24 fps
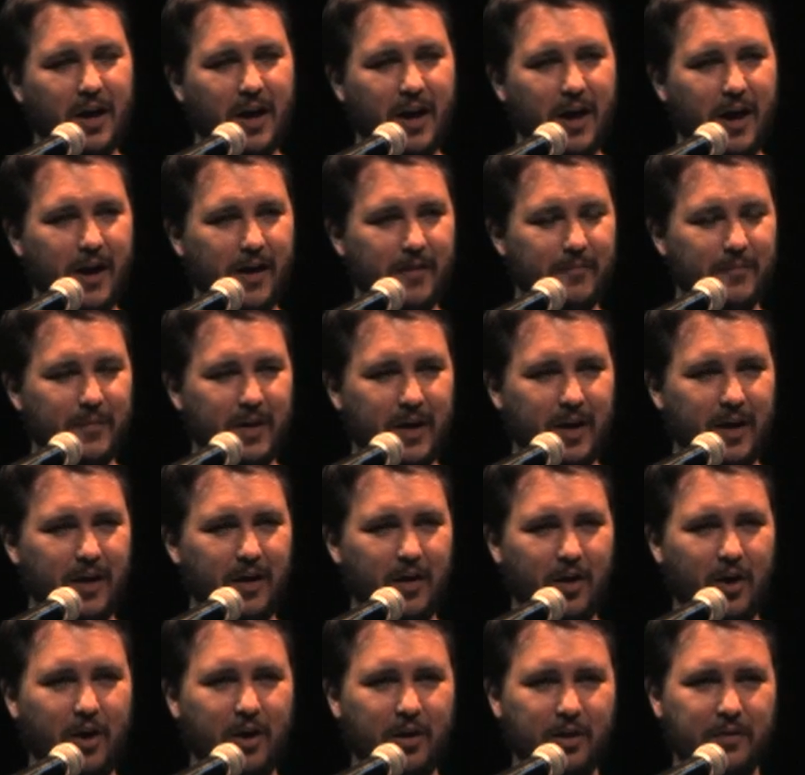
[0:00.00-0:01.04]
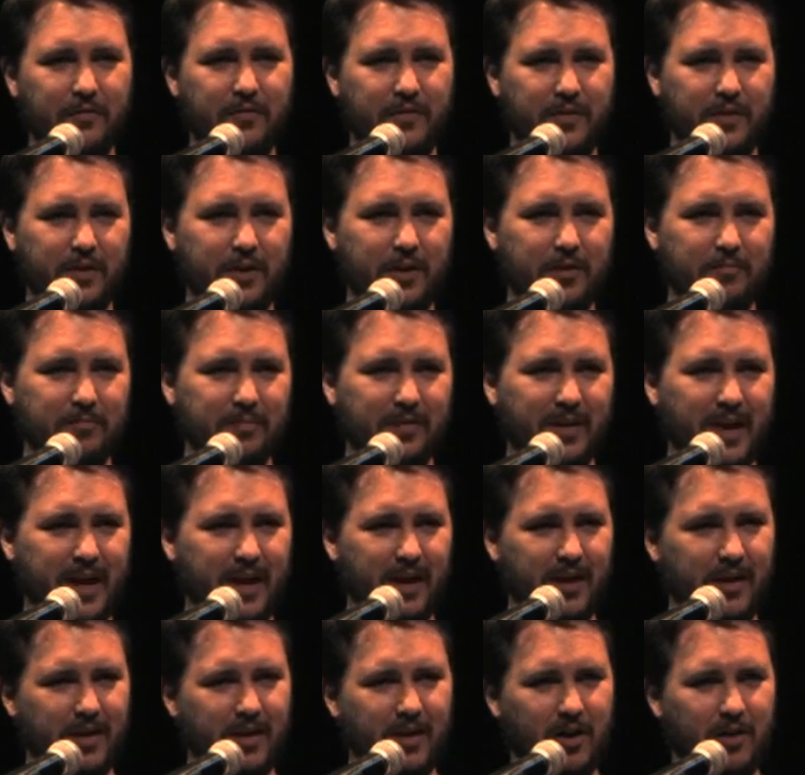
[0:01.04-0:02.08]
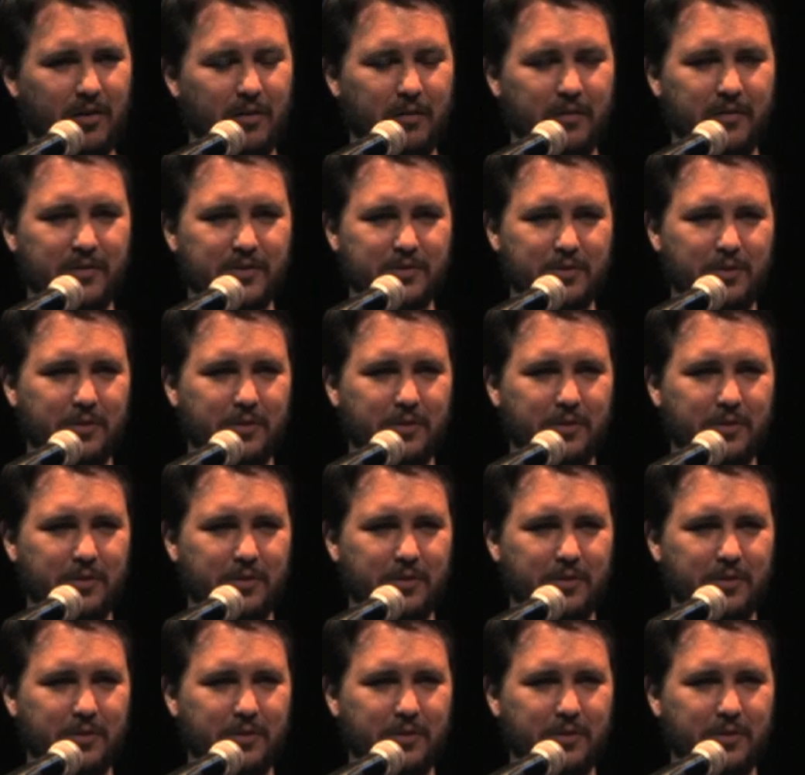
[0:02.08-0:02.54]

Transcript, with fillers: all of the